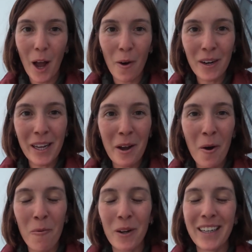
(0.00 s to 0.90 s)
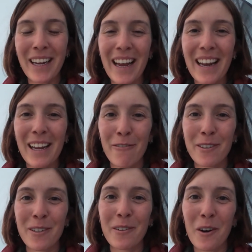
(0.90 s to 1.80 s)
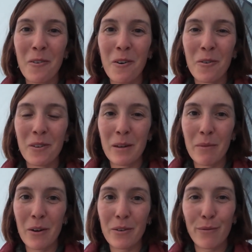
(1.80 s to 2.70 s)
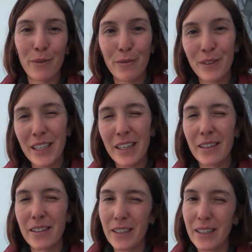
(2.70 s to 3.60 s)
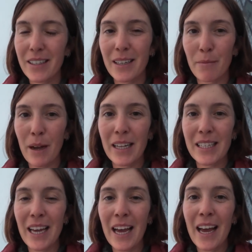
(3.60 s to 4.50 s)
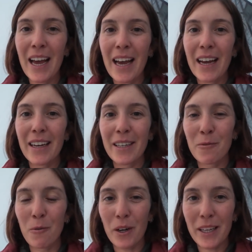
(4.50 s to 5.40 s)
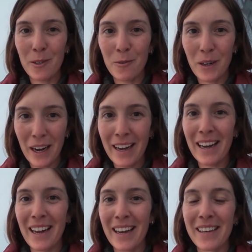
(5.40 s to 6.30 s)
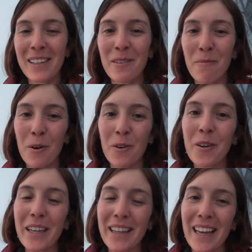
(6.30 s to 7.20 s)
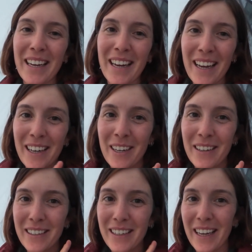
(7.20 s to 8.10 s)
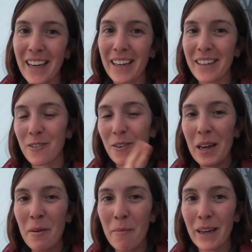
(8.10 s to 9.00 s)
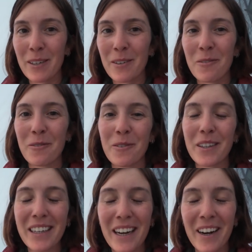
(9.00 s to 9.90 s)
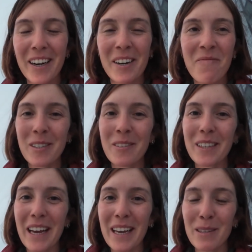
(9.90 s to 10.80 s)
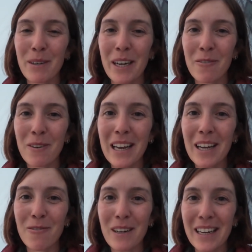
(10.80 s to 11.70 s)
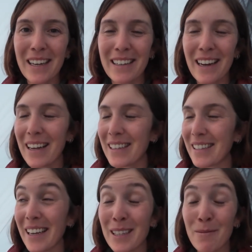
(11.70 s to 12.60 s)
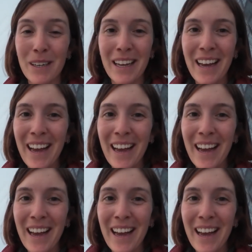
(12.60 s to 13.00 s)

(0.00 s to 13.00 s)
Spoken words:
Only one day left to go, only about 15-16 miles to walk into Carlisle tomorrow, and then taking the train back to the car. Today has been a really nice day. It's been